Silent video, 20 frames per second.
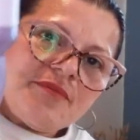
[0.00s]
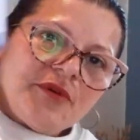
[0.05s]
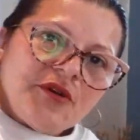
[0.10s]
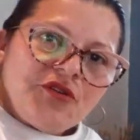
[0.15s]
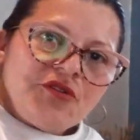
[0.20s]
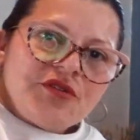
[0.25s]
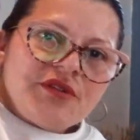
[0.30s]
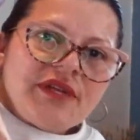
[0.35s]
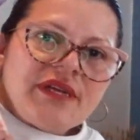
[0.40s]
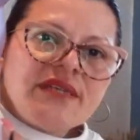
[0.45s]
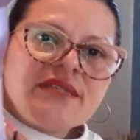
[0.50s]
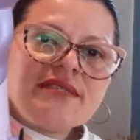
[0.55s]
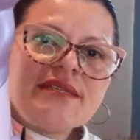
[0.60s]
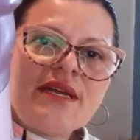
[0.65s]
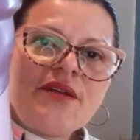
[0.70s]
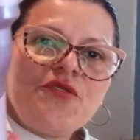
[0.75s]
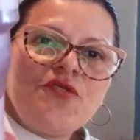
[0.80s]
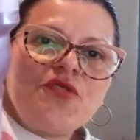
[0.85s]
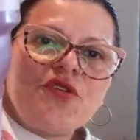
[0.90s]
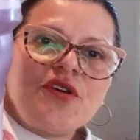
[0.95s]
like things
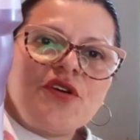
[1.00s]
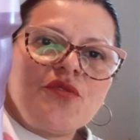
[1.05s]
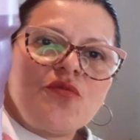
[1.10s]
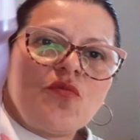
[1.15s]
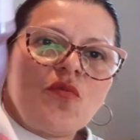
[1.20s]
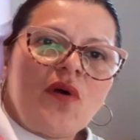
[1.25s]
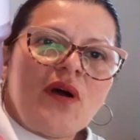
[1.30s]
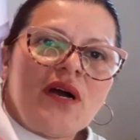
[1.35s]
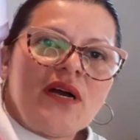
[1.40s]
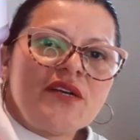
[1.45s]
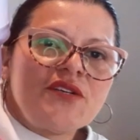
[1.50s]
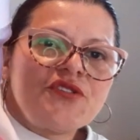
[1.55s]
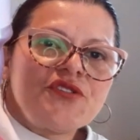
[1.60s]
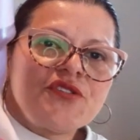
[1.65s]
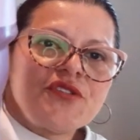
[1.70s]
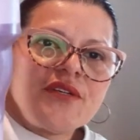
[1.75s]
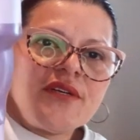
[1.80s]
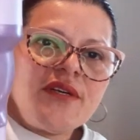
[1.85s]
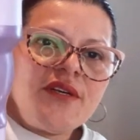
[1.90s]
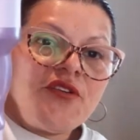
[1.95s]
that you can
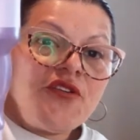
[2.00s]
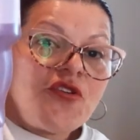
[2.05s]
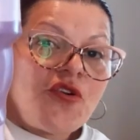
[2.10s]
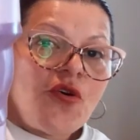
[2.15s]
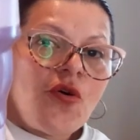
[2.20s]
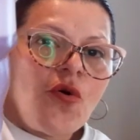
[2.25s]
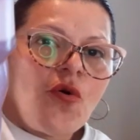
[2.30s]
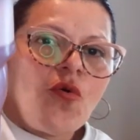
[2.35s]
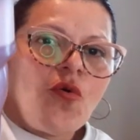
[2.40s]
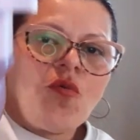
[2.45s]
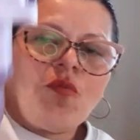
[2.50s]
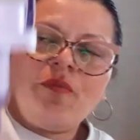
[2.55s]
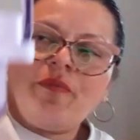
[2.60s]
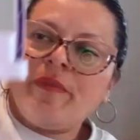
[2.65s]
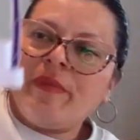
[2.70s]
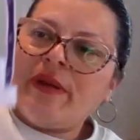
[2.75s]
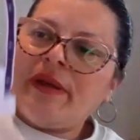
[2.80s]
wash in your home.